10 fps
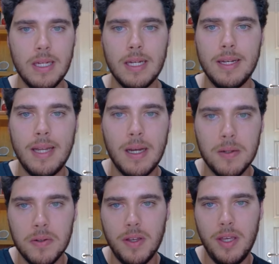
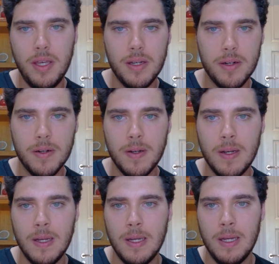Now here,
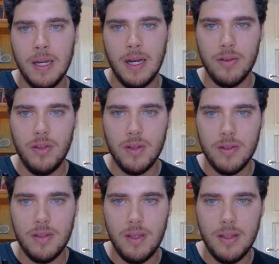you can
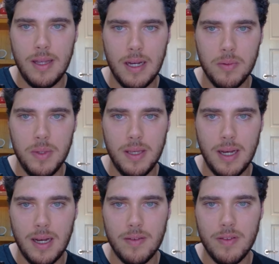see that we
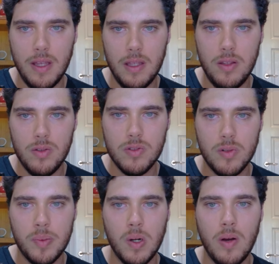have a user
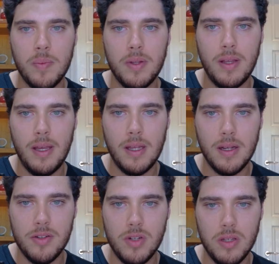prompt and
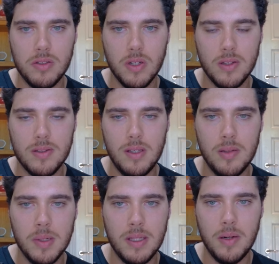a JSON
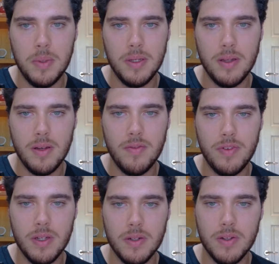schema that we can
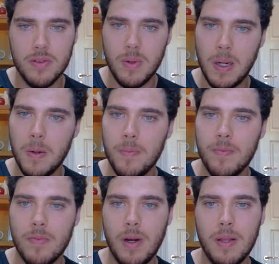configure as well,
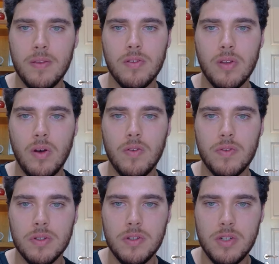right? So
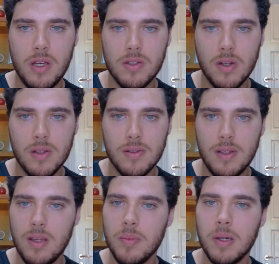for the JSON
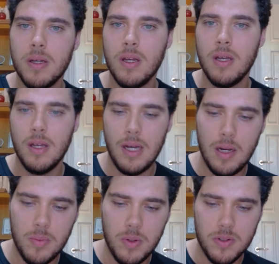schema, I
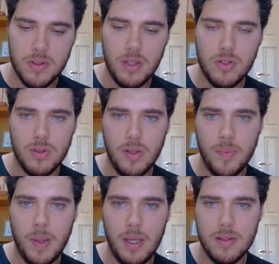will essentially
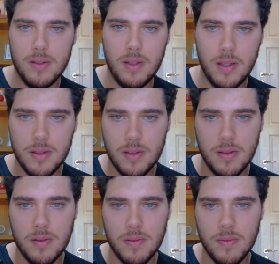paste
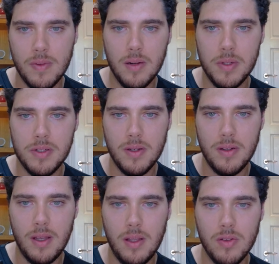this, which
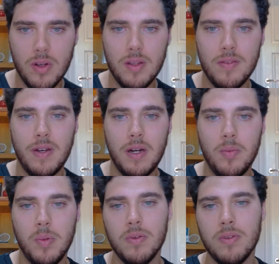contains all the
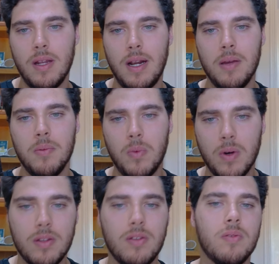variables that I
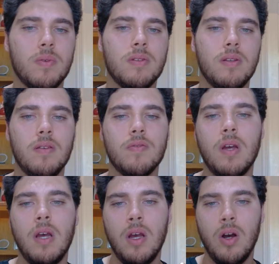want to receive
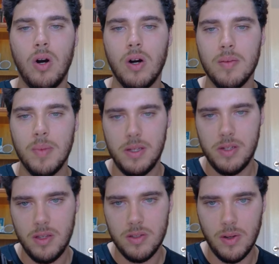on my
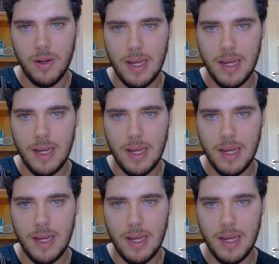JSON